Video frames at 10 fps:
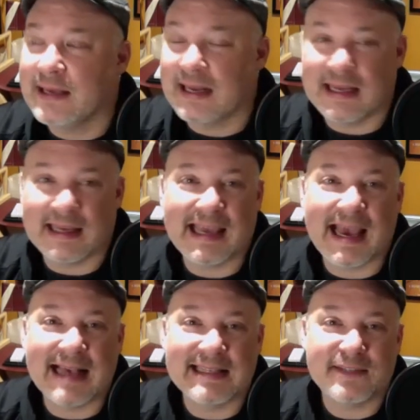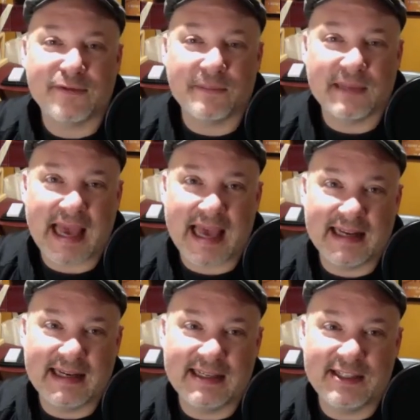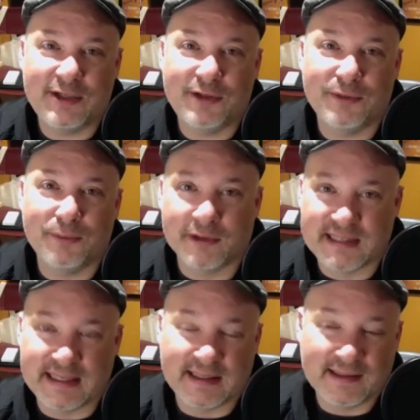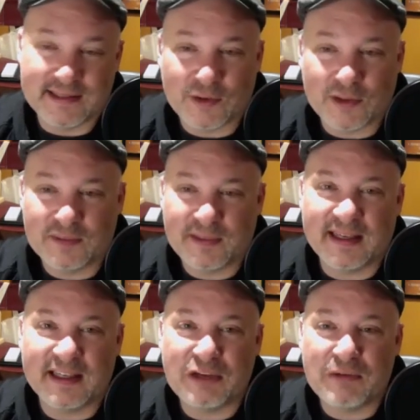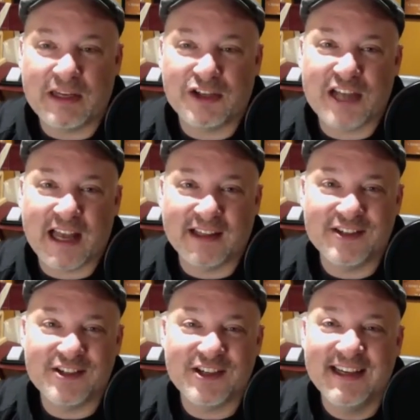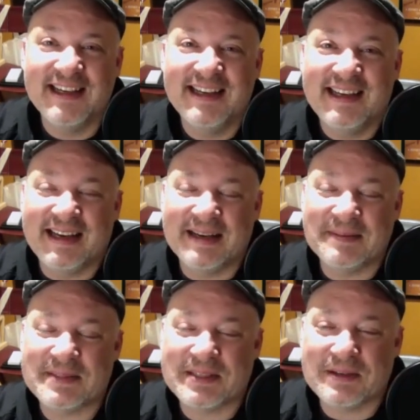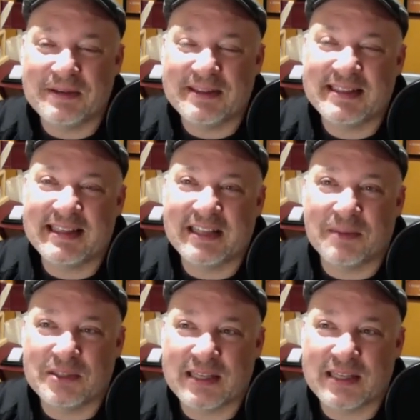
a cast from Canada to Brazil is going to be a unique challenge. So it's almost like